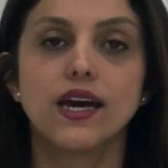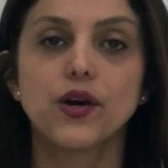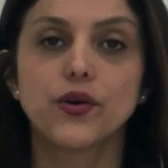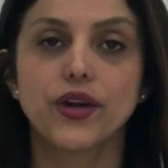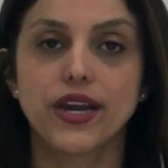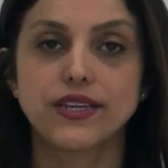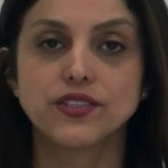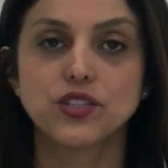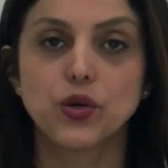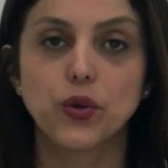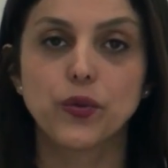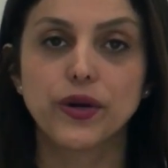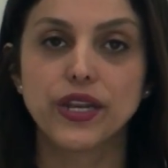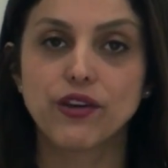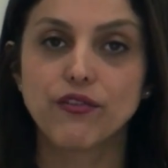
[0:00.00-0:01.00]
Okay,
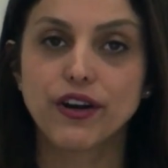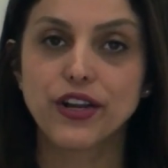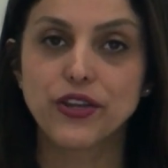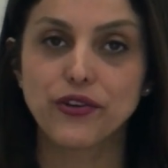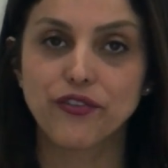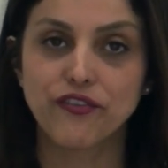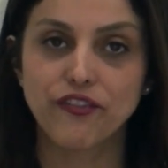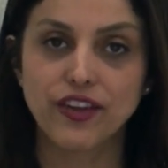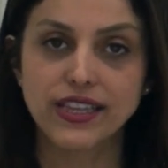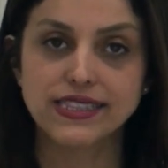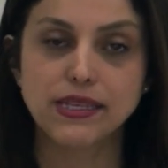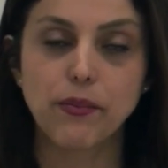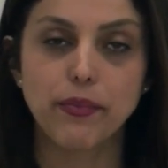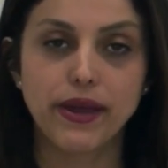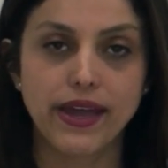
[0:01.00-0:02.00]
so whenever you
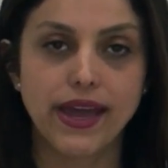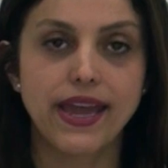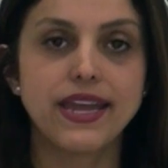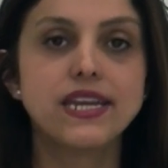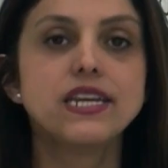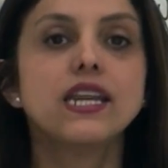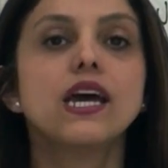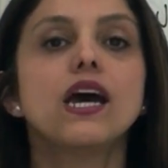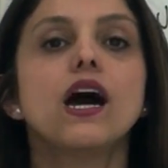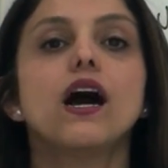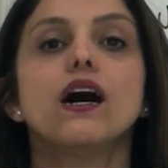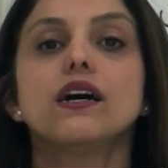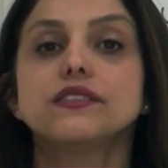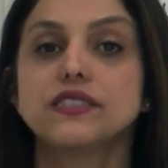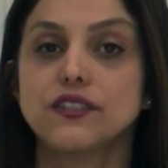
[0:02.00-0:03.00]
feel the pain,
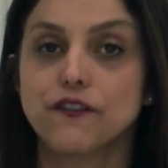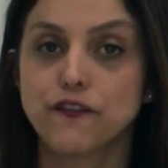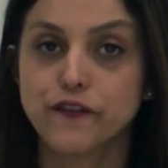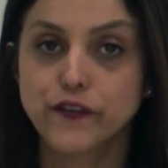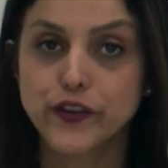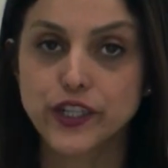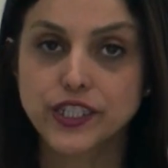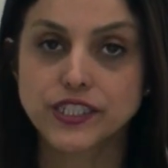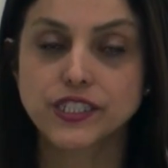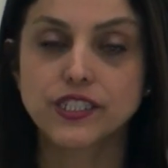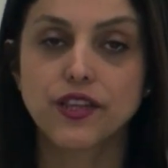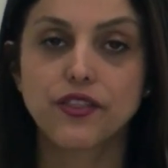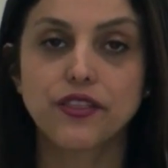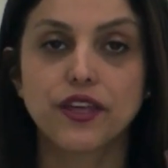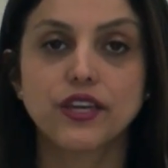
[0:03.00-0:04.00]
the
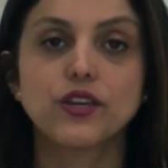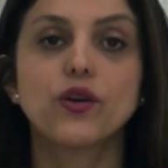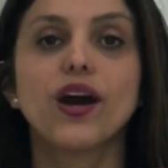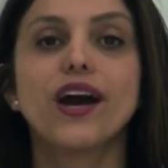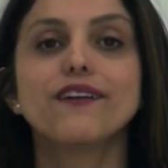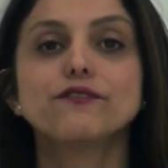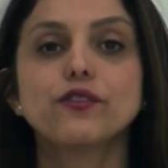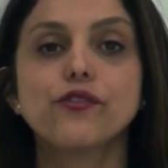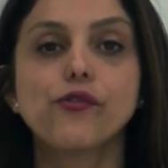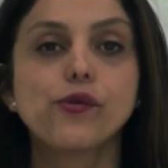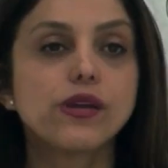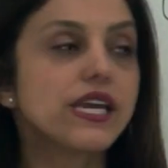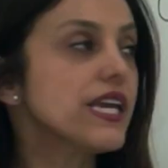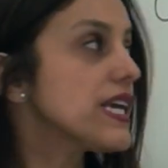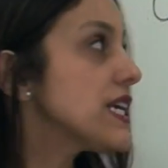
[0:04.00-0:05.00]
first thing you have to
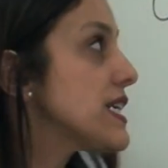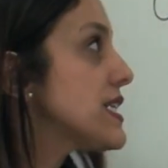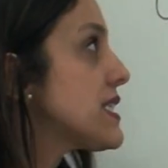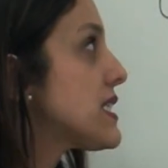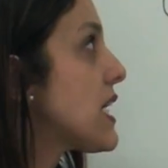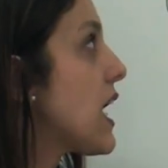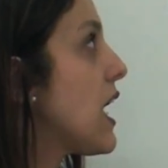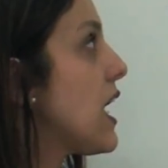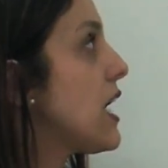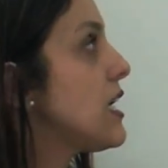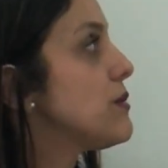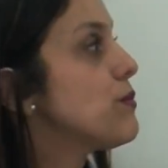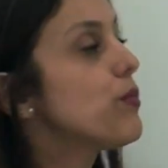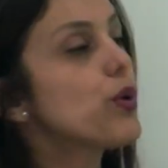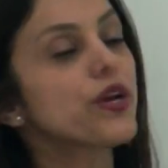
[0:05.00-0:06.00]
do is
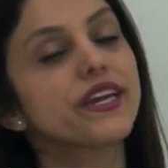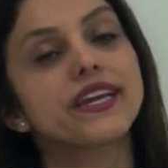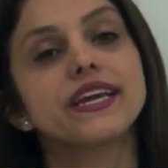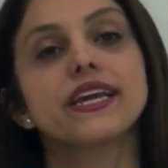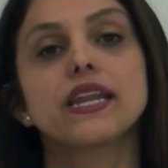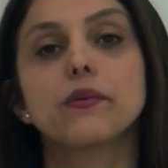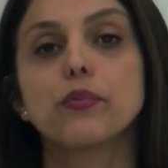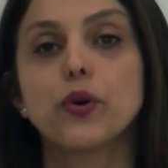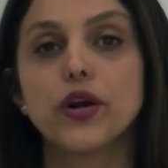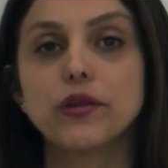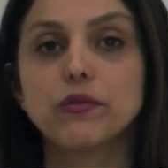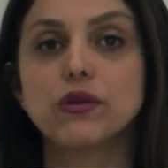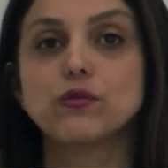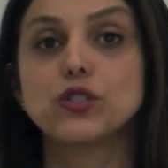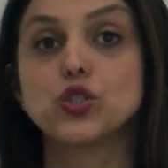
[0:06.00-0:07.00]
uh, booking an
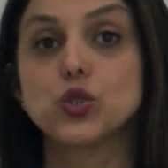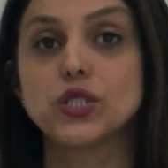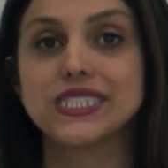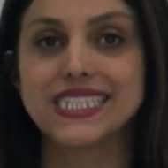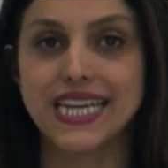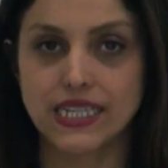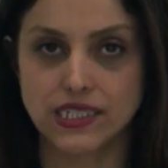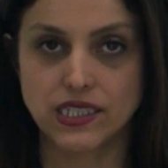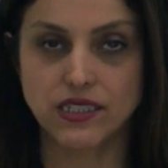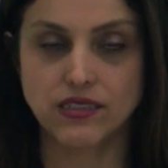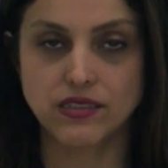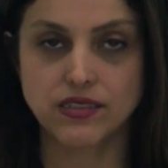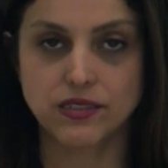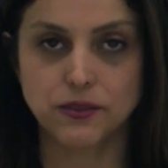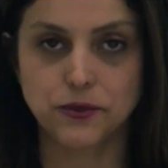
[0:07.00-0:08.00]
appointment with your
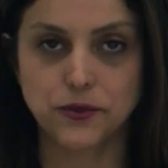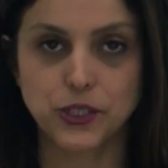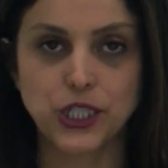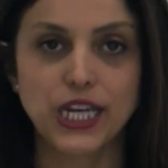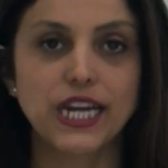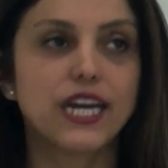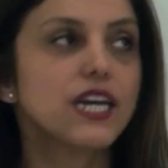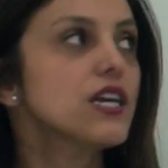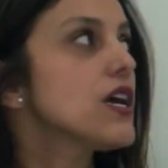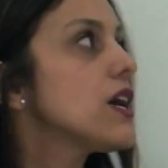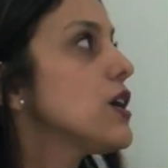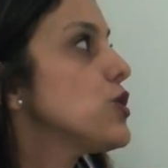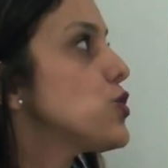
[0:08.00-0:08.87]
dentist, okay?